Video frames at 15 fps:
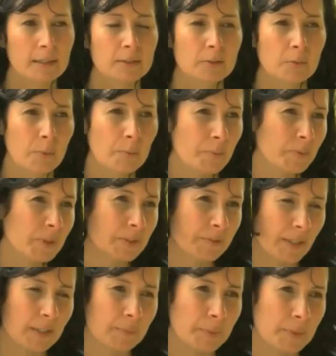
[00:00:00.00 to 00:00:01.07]
So when we were
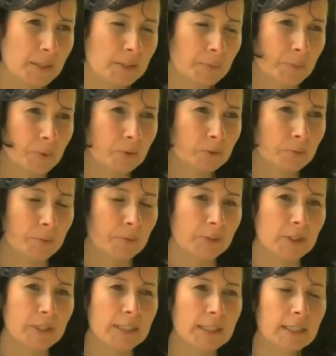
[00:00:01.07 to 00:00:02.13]
developing this approach, we were
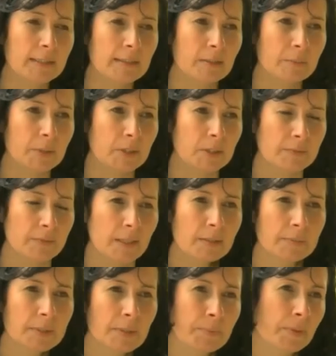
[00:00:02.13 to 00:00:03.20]
really keen that we could
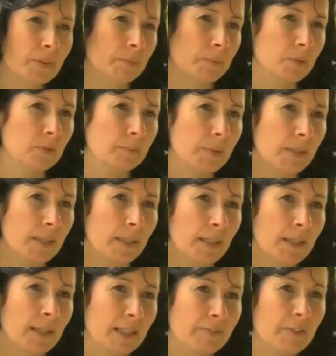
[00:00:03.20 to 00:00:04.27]
develop something that was going to
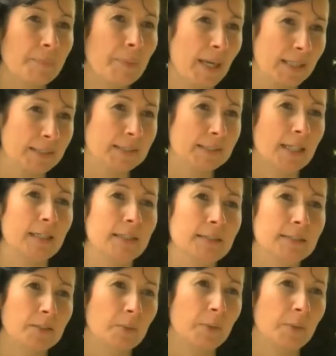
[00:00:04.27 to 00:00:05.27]
give a pen-side,